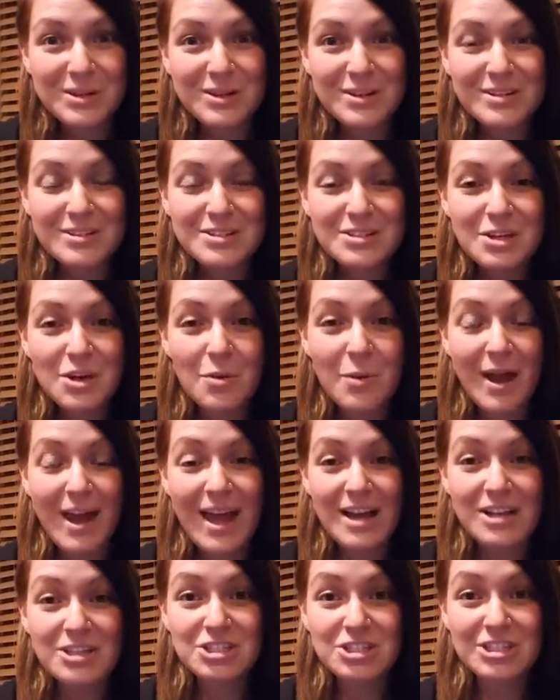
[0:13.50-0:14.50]
So I
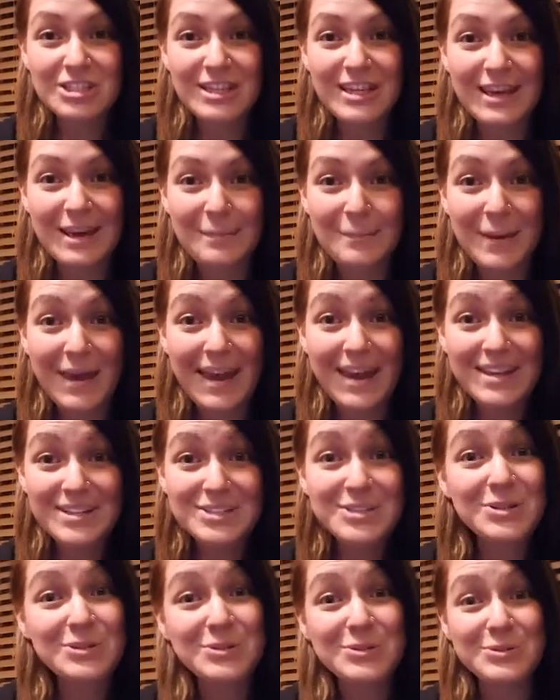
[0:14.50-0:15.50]
actually get paid
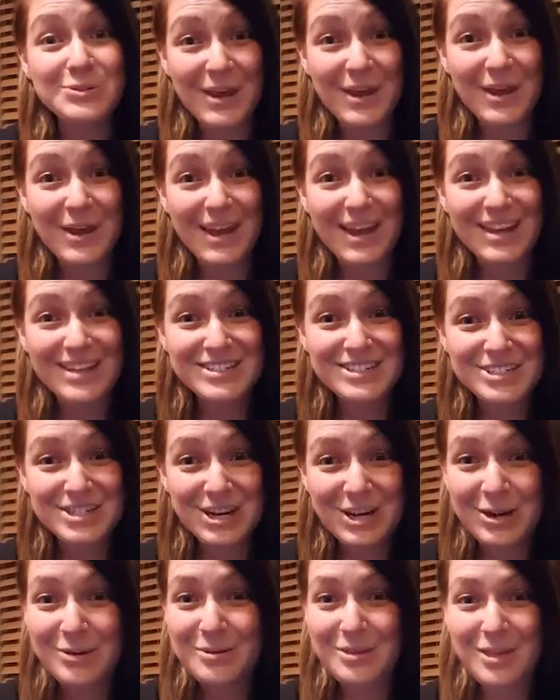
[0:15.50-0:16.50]
to lose weight and
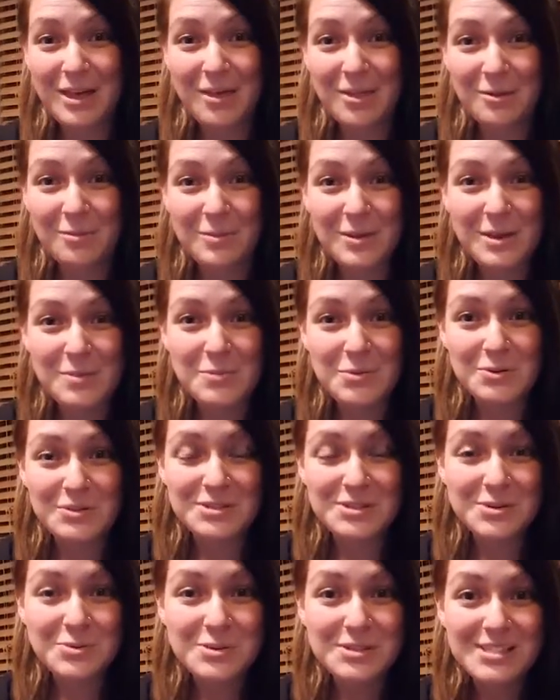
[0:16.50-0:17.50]
share it with other people.
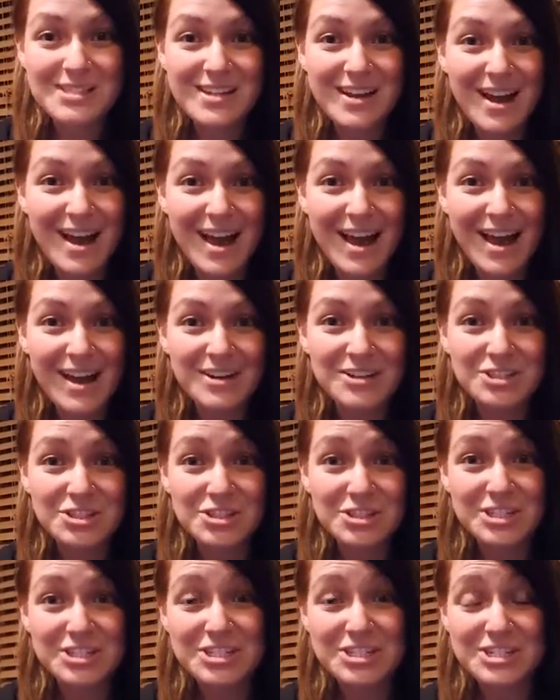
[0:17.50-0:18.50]
So it's not
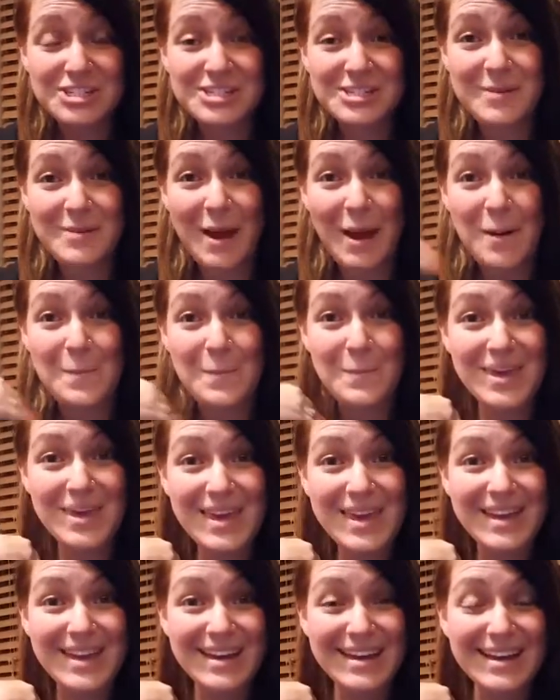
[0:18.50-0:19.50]
actually just about
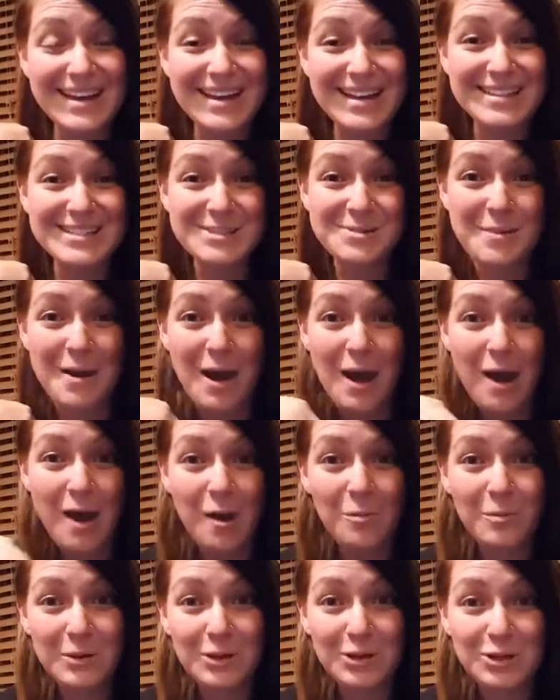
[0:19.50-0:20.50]
me, it's about
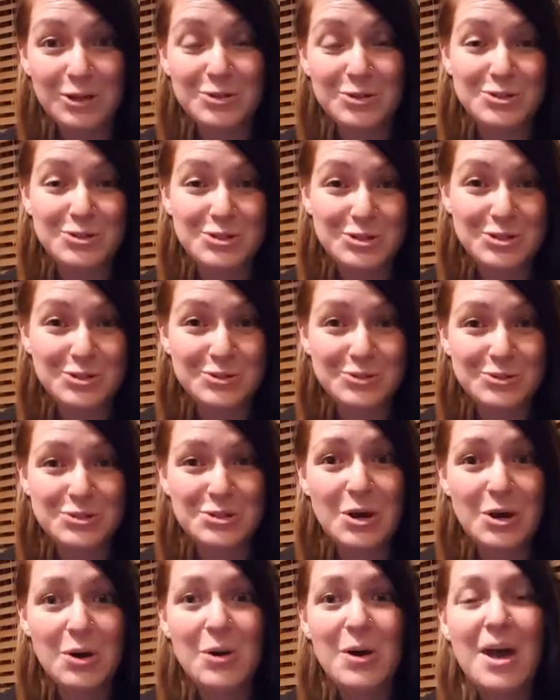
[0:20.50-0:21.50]
helping you too.
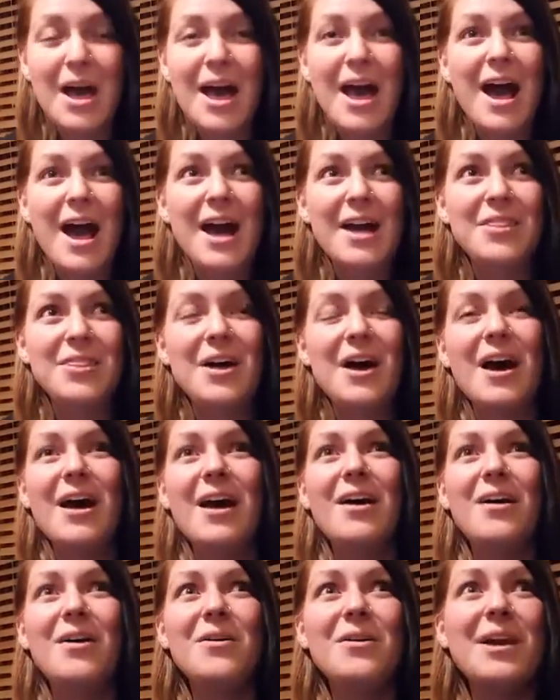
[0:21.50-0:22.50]
So I
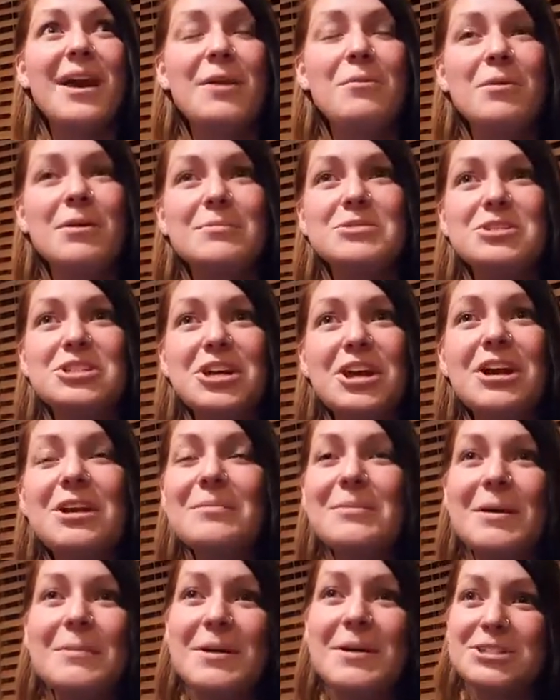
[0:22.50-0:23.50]
thought, okay, well, I'm
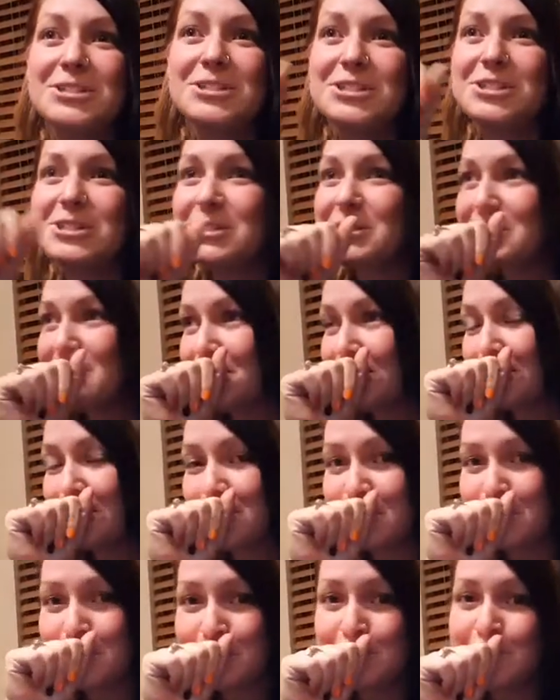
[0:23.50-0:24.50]
sharing my pictures
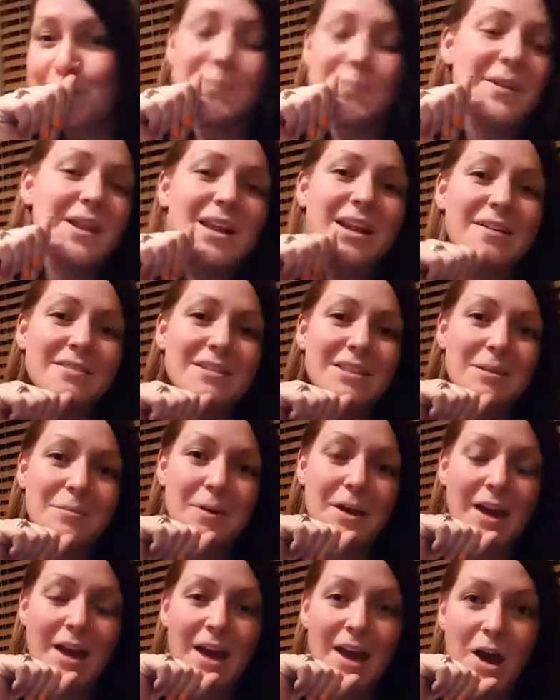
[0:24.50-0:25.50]
and everything,
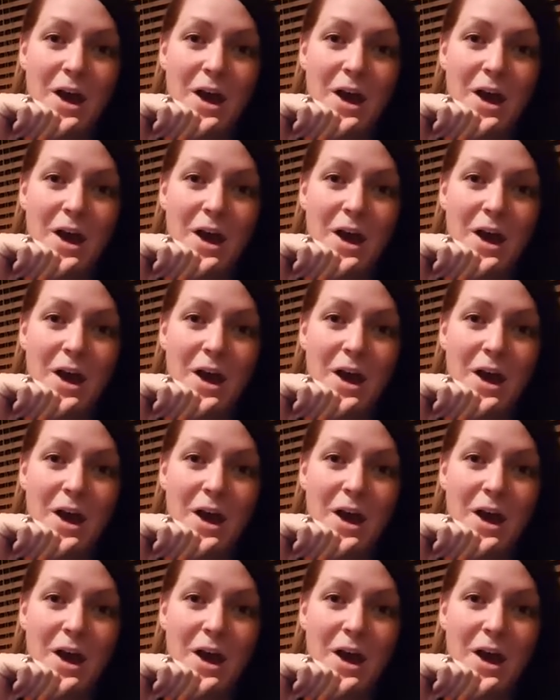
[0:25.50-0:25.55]
but